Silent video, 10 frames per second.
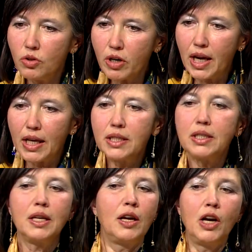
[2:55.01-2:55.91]

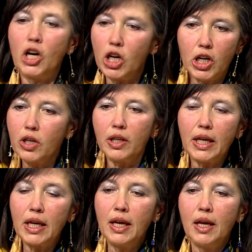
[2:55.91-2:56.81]
trends
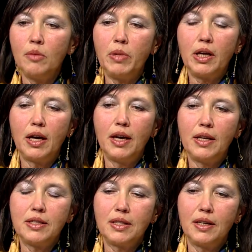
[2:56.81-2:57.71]
early,
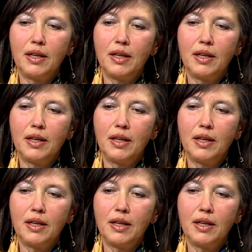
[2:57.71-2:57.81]
because